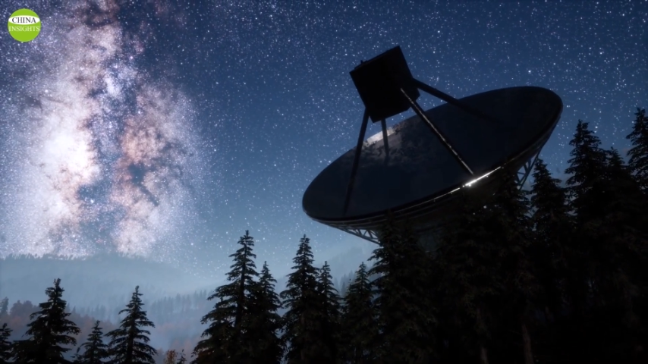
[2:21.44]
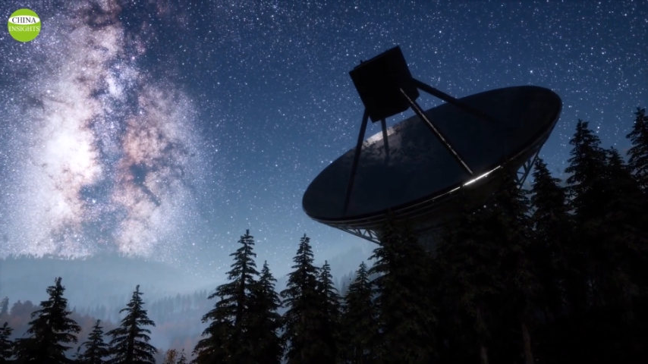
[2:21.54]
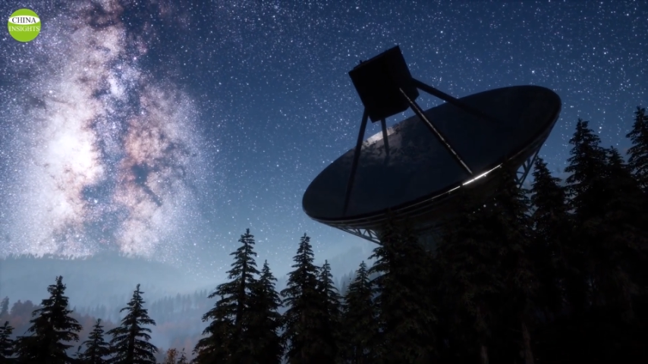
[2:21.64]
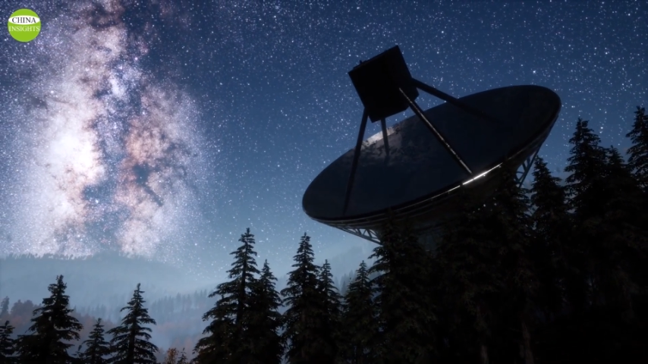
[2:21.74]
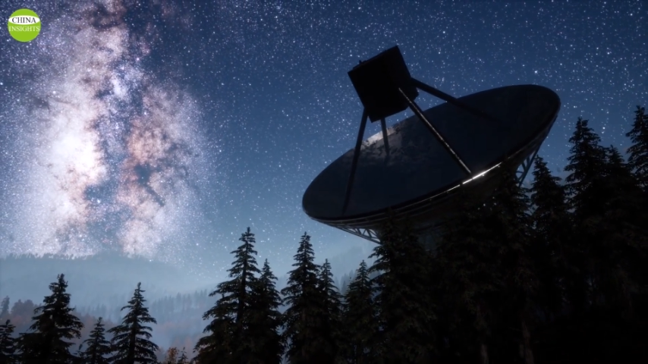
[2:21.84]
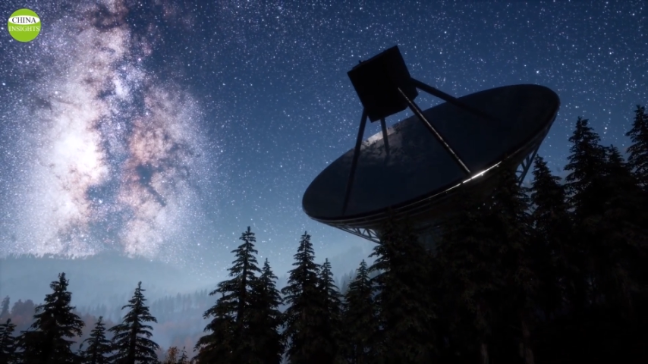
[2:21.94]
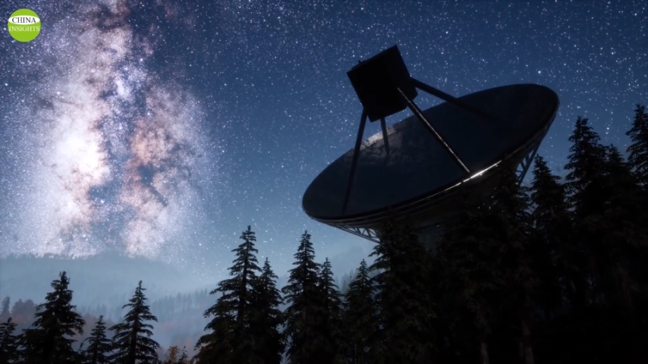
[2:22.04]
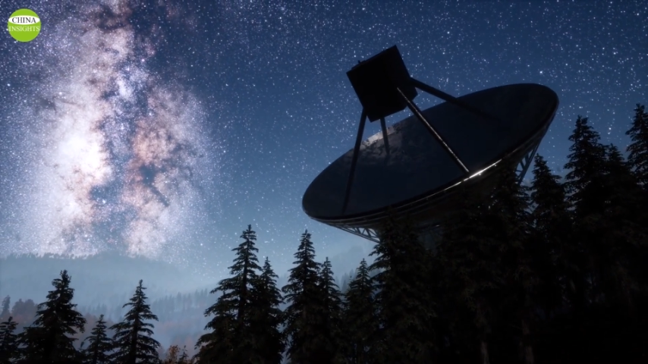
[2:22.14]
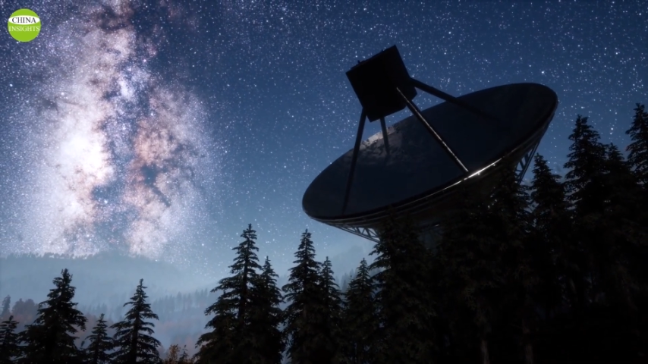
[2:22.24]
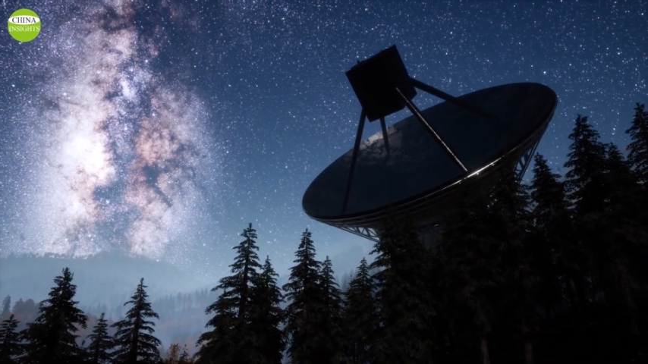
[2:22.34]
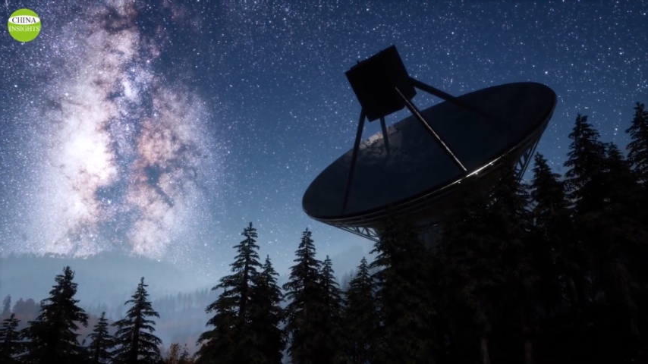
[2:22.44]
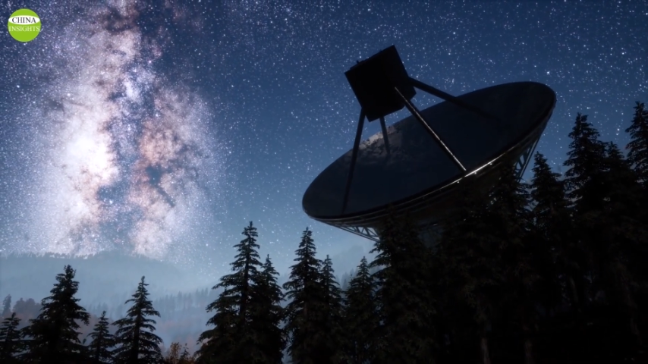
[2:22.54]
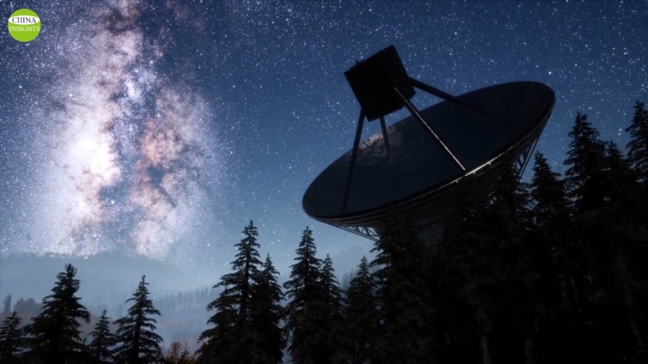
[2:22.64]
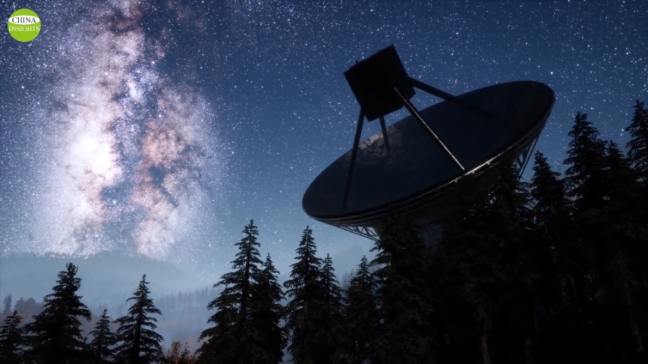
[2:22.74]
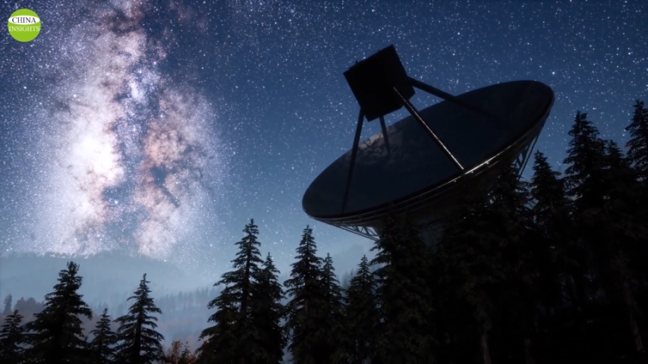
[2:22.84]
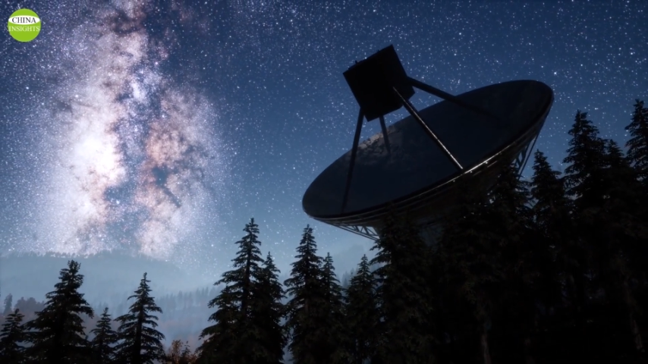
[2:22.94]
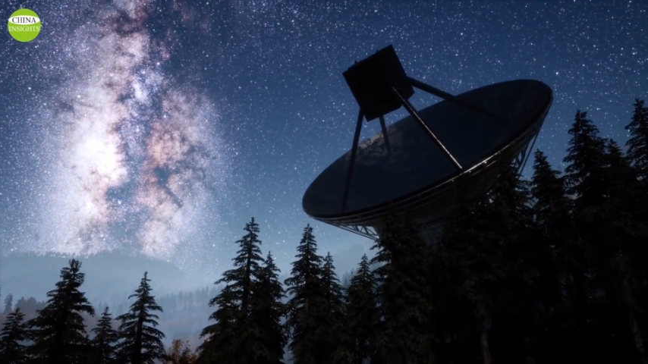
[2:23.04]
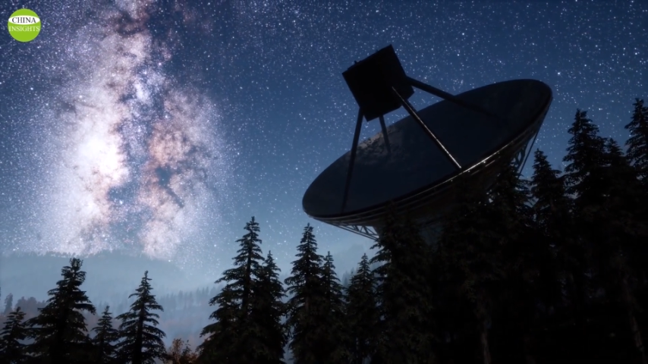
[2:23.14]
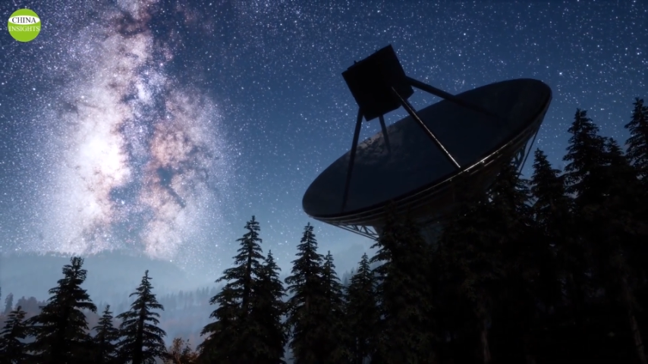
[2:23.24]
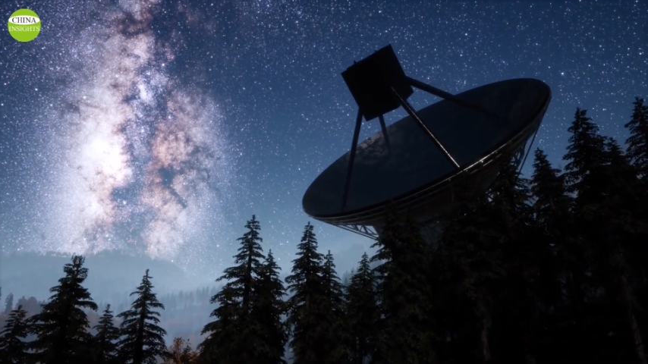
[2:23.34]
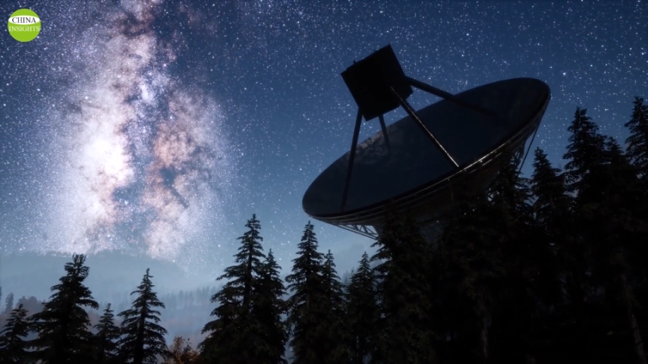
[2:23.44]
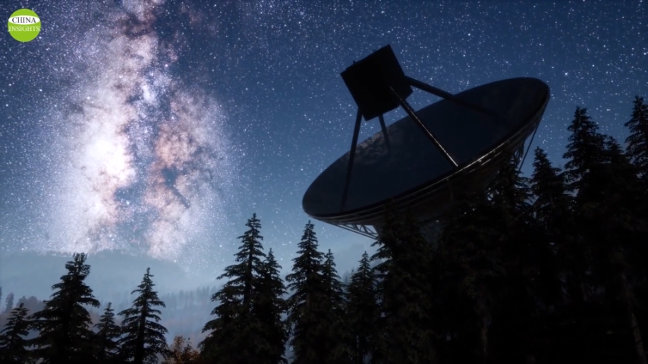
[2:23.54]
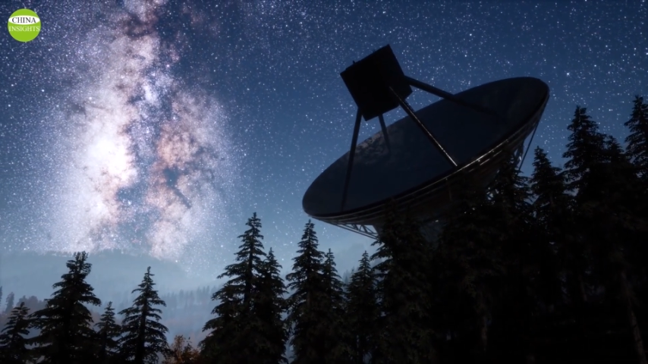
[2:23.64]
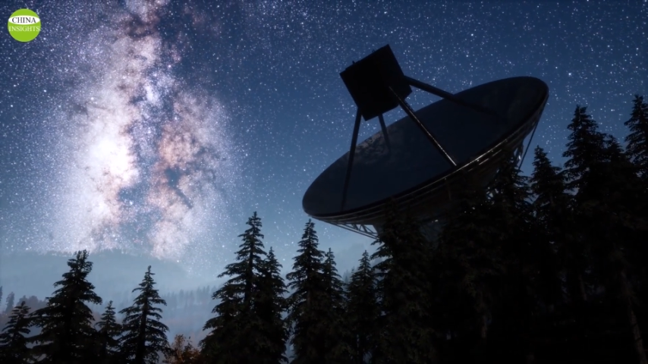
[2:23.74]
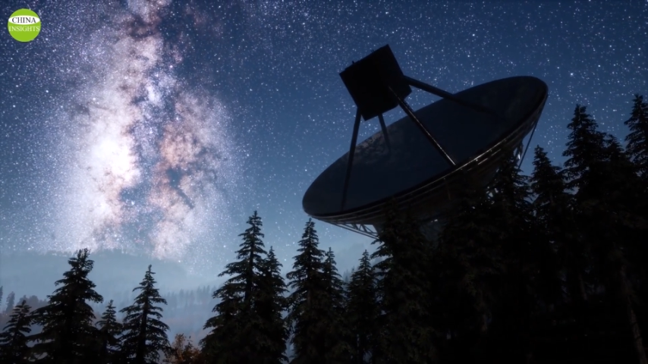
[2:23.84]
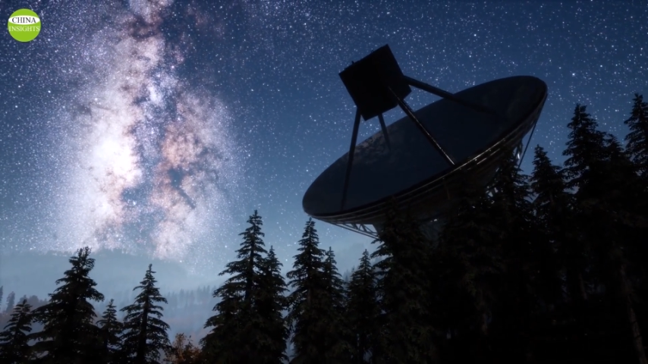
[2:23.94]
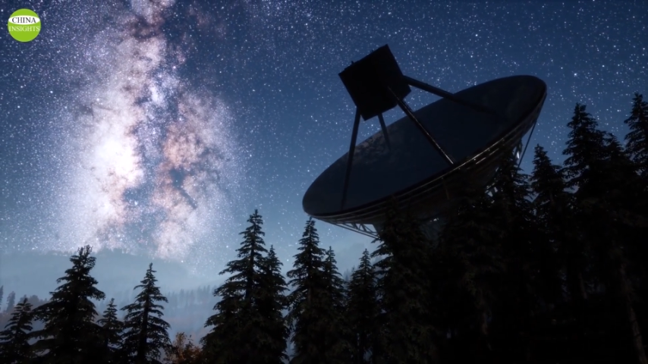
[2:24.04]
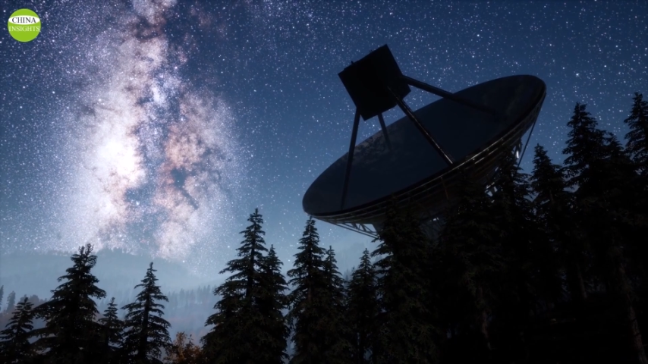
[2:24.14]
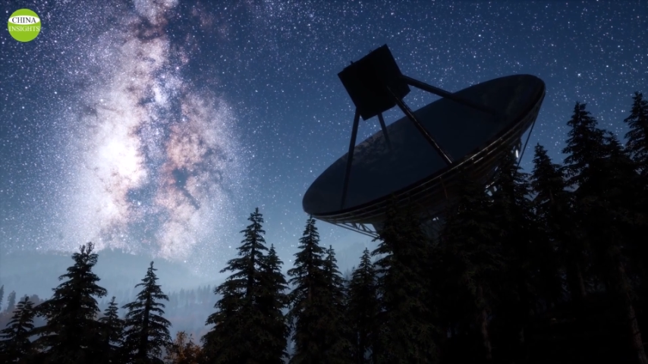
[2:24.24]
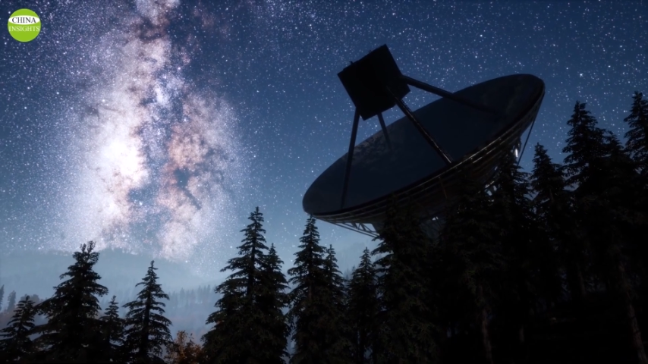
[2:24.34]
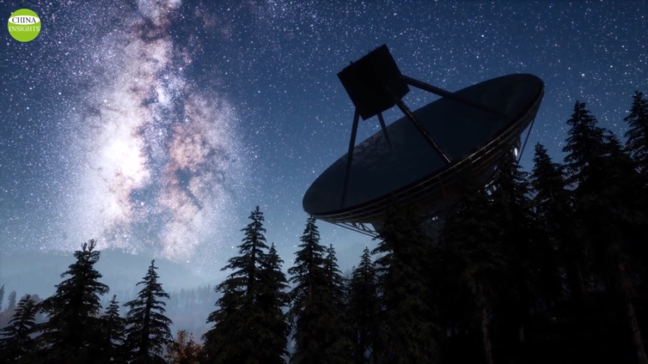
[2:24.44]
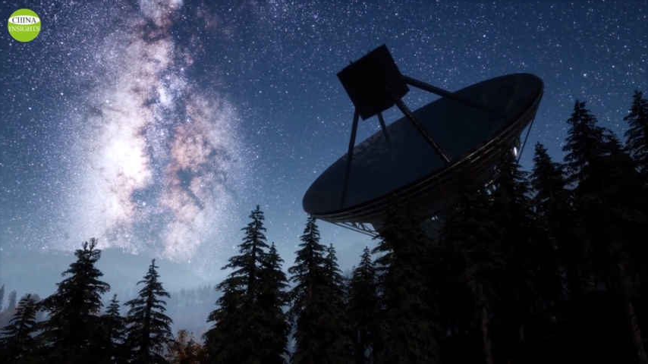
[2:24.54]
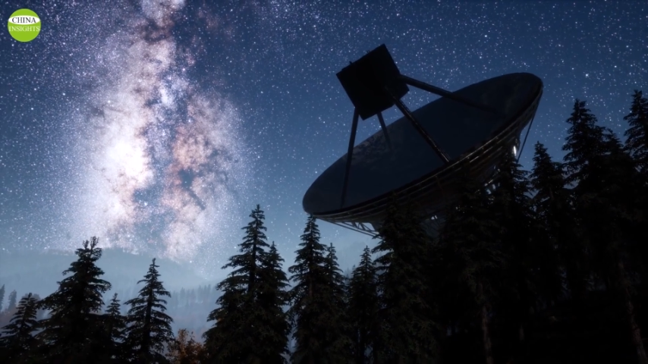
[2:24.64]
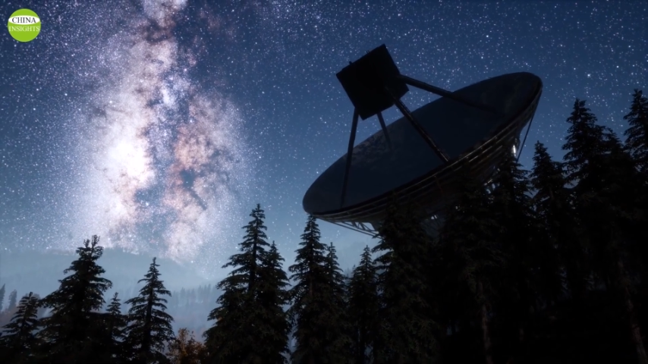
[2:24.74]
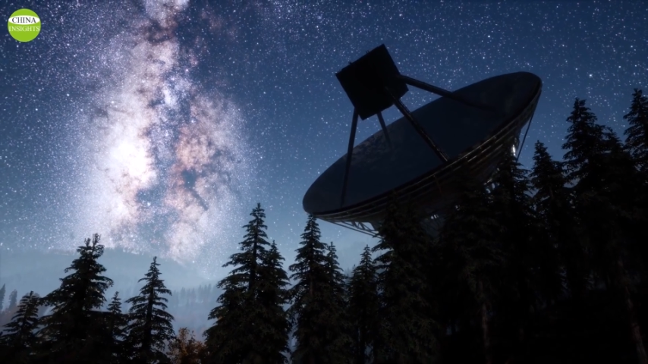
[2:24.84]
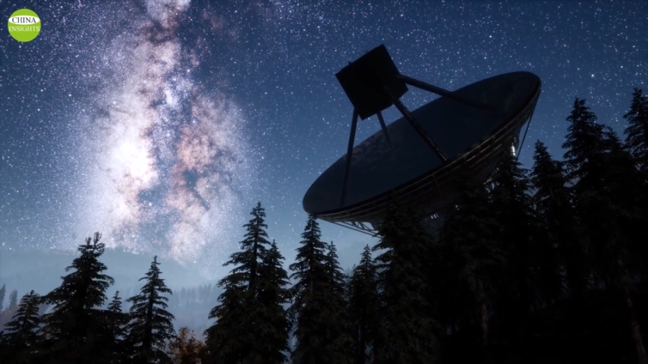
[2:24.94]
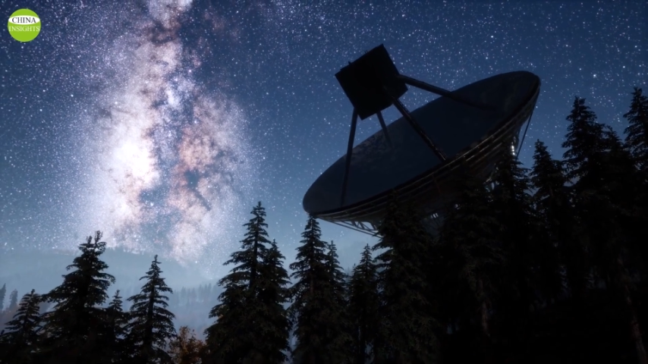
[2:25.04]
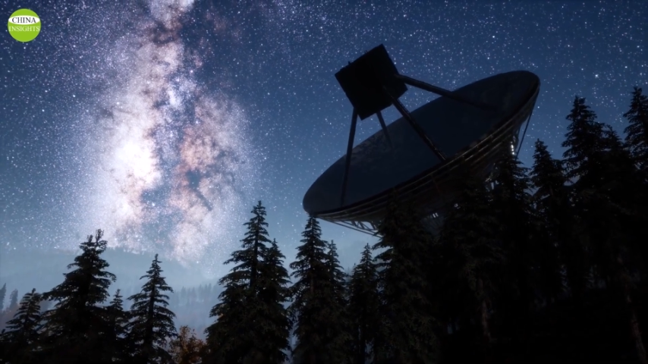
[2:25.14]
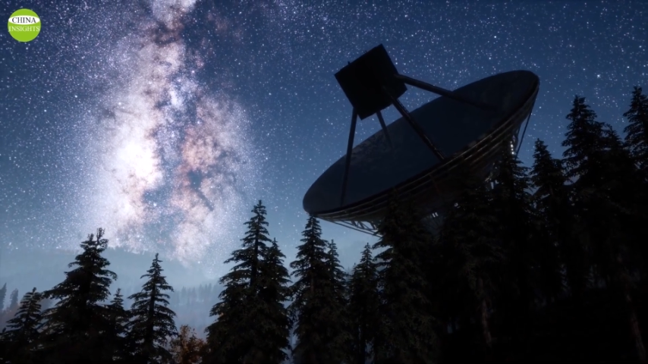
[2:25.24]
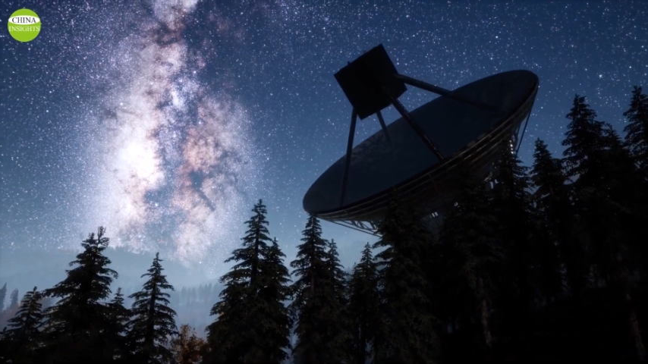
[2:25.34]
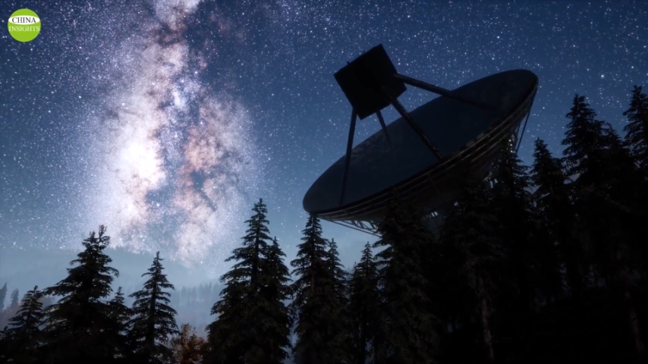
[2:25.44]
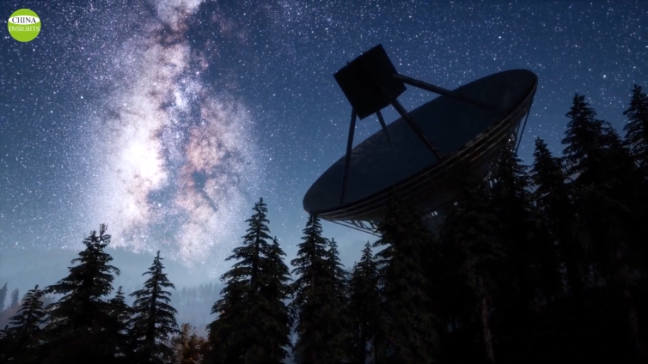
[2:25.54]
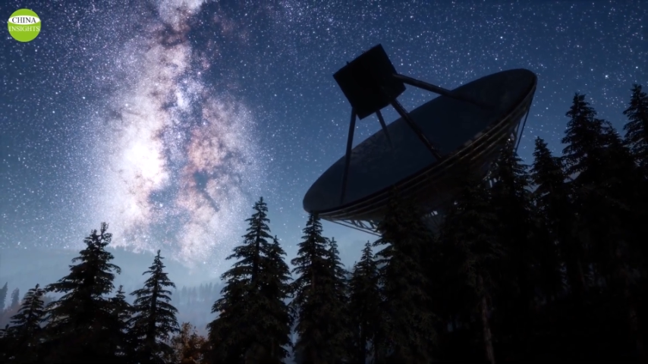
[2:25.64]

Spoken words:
[unreadable: no face in view]